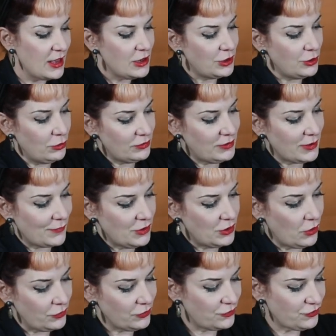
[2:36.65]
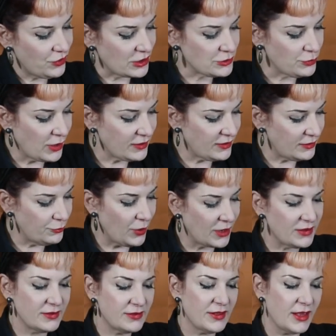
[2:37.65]
You also have a non-stretch
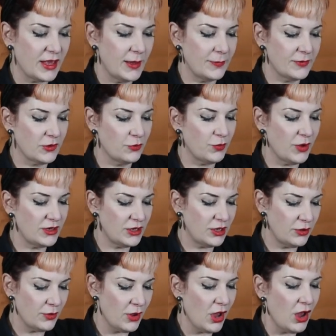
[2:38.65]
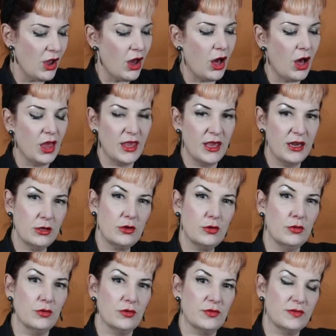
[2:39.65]
waist tape, so when you are in a
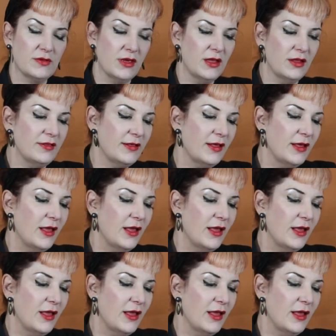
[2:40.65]
corset,